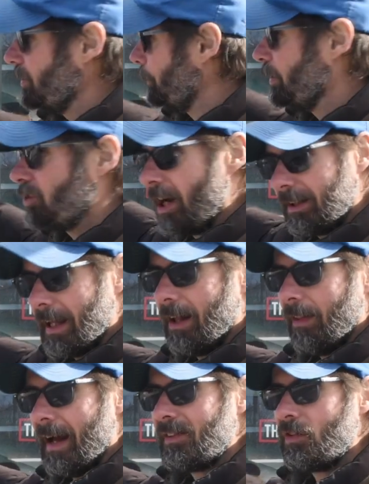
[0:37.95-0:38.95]
East. We checked
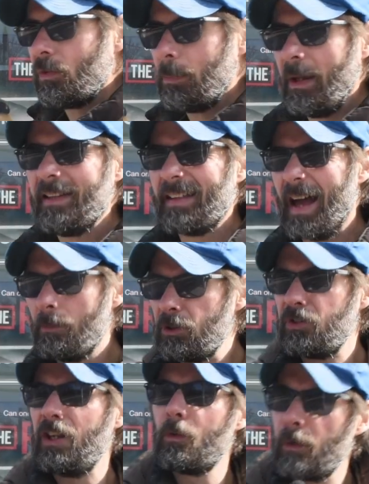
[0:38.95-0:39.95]
out license plates. I
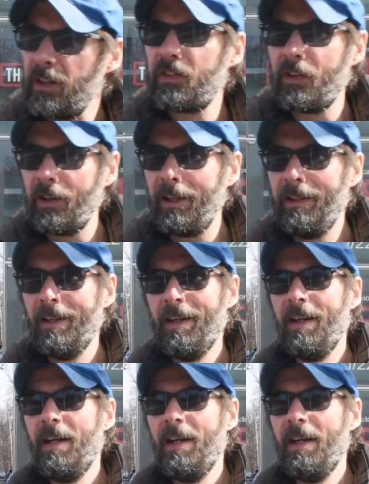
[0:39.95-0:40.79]
was here recently.